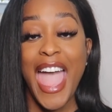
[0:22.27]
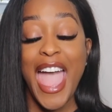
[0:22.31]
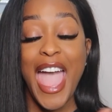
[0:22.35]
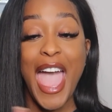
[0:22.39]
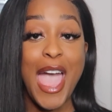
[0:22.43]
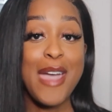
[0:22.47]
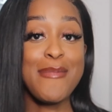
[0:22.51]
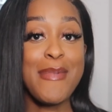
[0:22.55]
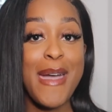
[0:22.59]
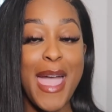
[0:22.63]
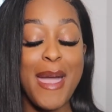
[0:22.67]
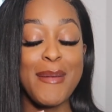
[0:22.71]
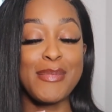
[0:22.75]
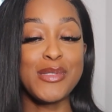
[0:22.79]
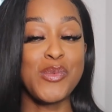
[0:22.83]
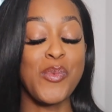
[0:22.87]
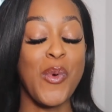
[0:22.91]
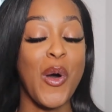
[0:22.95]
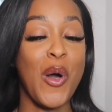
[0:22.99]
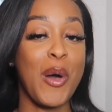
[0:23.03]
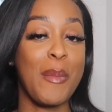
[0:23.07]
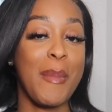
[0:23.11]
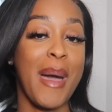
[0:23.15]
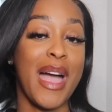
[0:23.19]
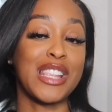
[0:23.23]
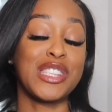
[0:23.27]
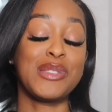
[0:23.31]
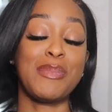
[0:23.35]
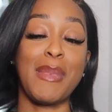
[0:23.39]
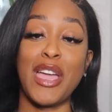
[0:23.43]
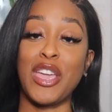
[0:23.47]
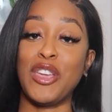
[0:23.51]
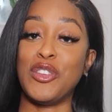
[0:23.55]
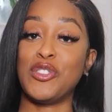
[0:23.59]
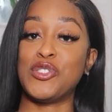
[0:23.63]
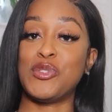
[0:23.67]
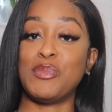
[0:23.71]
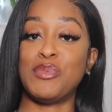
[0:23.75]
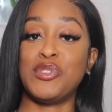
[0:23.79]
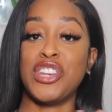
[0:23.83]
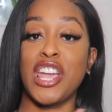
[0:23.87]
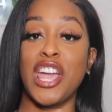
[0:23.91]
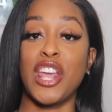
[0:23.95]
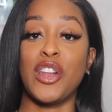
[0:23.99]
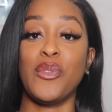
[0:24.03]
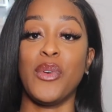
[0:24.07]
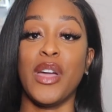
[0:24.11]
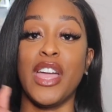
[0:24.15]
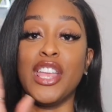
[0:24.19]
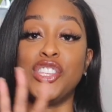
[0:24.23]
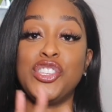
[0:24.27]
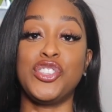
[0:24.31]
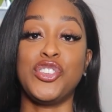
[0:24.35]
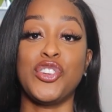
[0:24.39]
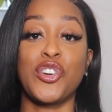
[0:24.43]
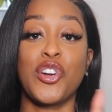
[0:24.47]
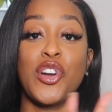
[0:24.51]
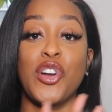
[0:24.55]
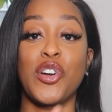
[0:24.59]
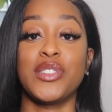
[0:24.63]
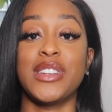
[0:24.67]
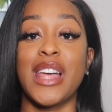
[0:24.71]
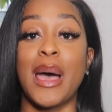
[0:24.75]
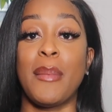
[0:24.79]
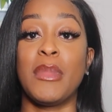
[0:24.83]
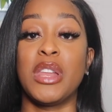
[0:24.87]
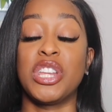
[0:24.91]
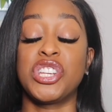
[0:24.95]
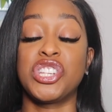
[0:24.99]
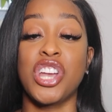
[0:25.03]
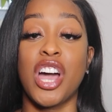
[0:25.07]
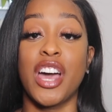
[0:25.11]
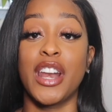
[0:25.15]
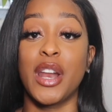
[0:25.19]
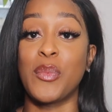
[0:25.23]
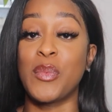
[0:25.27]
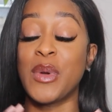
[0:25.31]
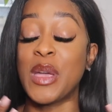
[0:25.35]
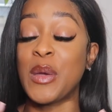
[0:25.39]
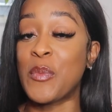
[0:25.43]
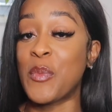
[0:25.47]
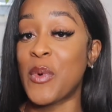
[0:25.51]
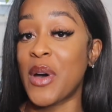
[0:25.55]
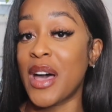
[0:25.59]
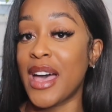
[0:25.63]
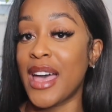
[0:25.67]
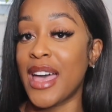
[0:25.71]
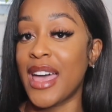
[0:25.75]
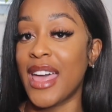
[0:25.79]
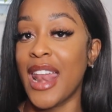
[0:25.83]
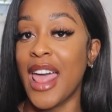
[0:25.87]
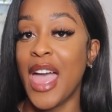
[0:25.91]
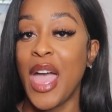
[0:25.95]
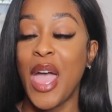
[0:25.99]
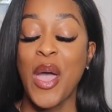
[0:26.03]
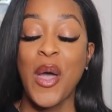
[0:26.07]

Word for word: Hey babes, welcome back to my YouTube channel. It's your girl Diamond LaShawn, and we what?